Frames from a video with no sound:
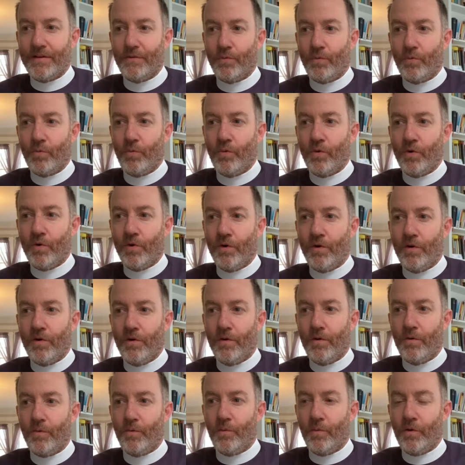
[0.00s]

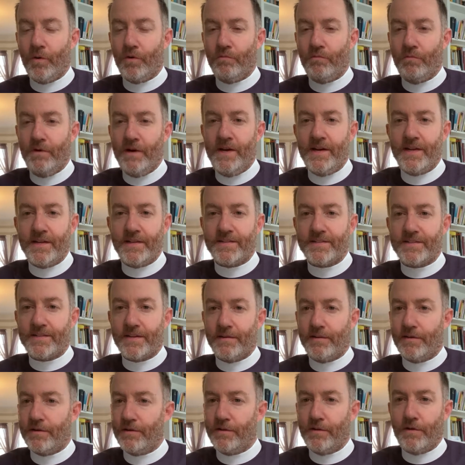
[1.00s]
were readings
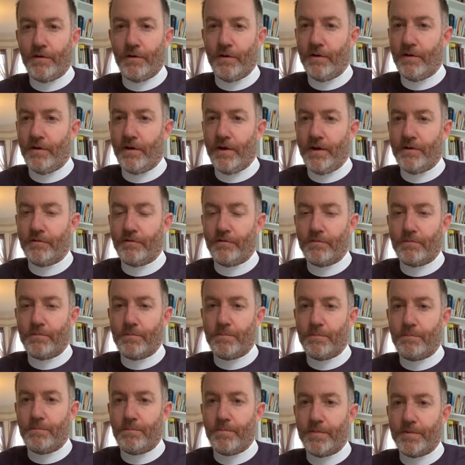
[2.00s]
that they're
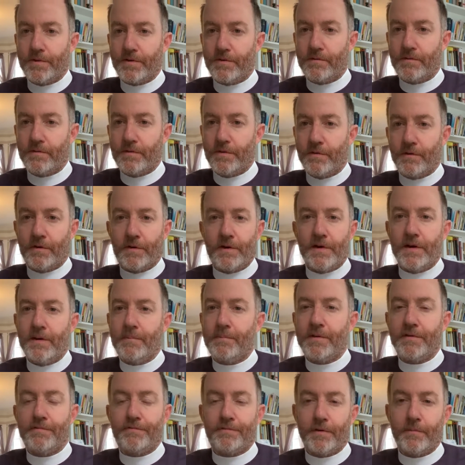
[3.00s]
going to
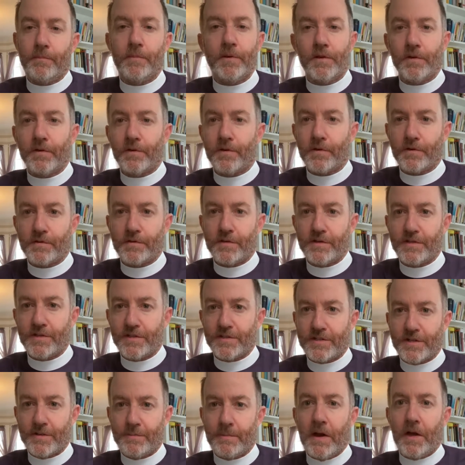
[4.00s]
be familiar to
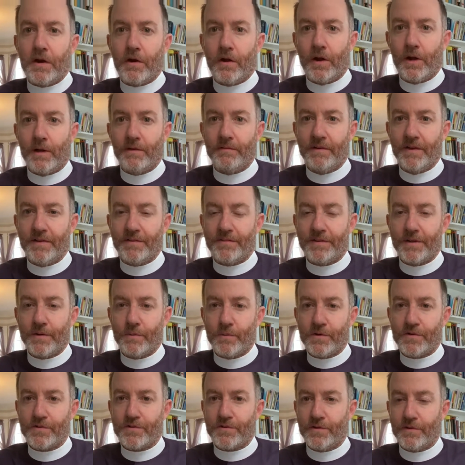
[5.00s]
just about all of us. They
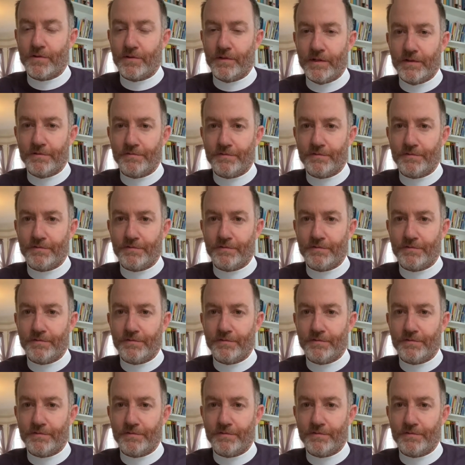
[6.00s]
were certainly